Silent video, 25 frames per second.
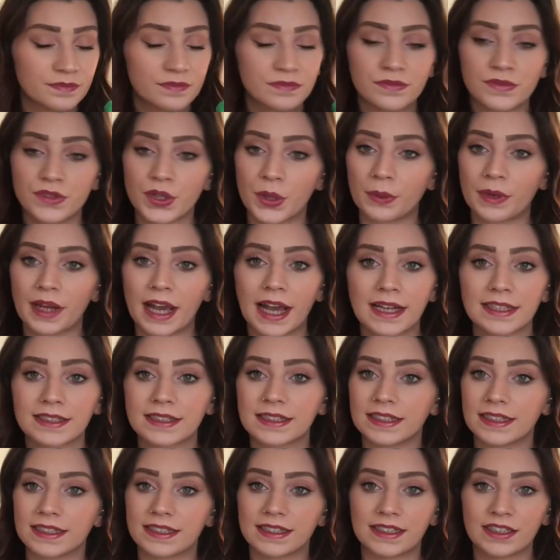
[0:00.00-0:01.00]
don't ask.
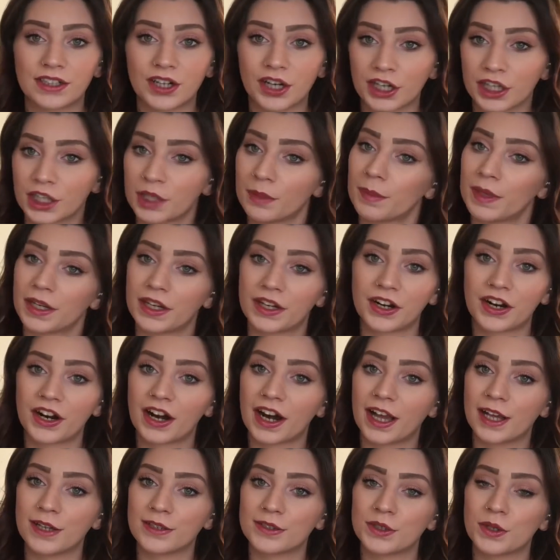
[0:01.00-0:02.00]
It's an argument in our
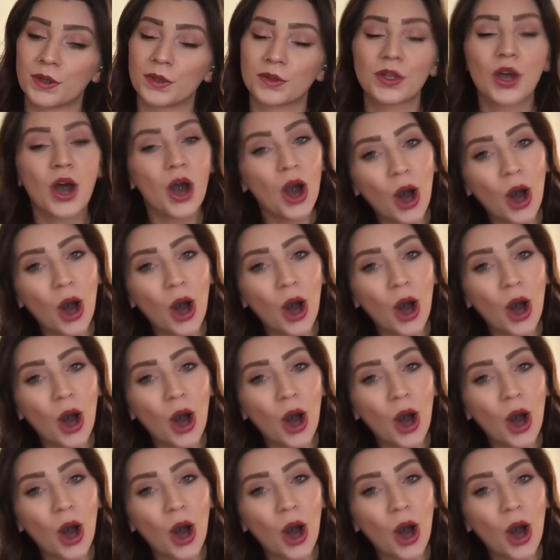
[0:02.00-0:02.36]
household